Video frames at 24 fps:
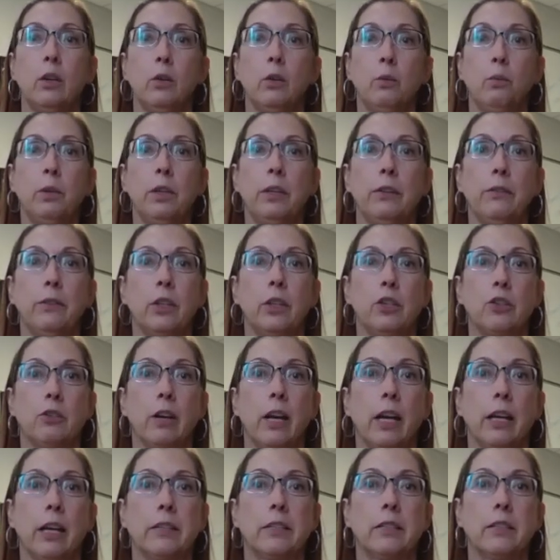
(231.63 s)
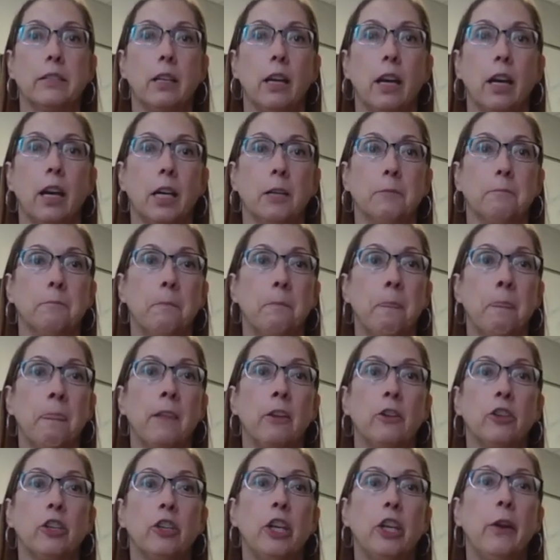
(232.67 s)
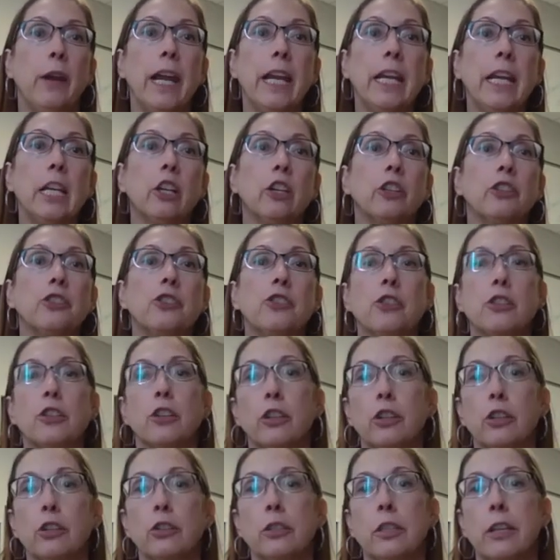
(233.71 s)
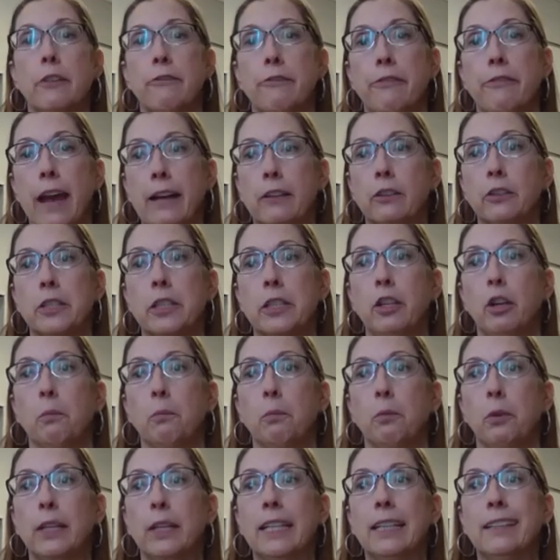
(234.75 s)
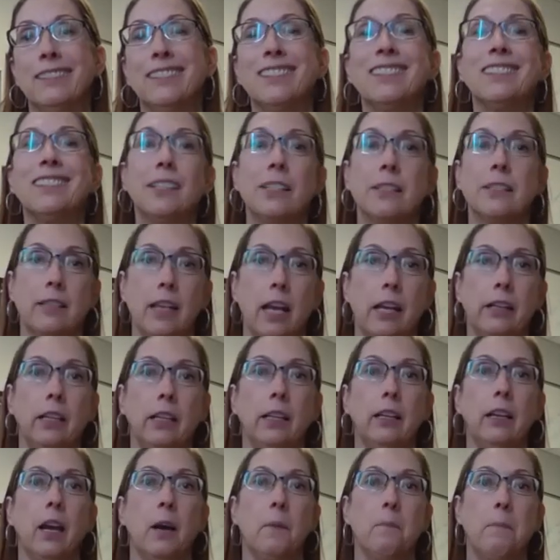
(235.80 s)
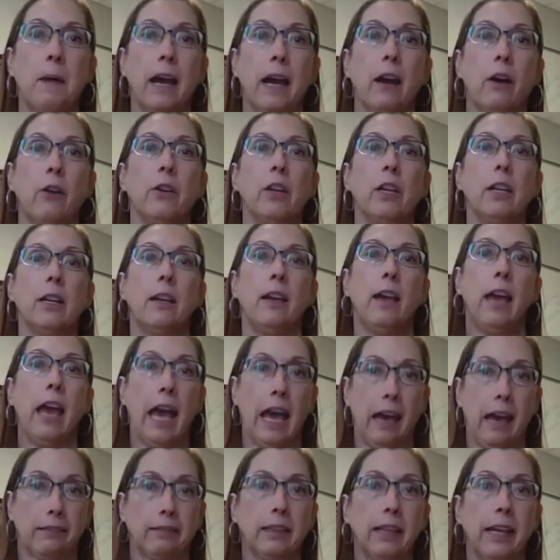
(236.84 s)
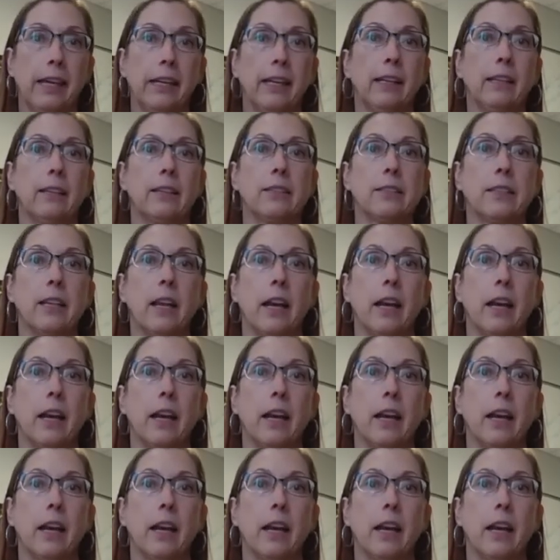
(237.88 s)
We've addressed, um, you know, any concerns that faculty are bringing to the Senate about athletics.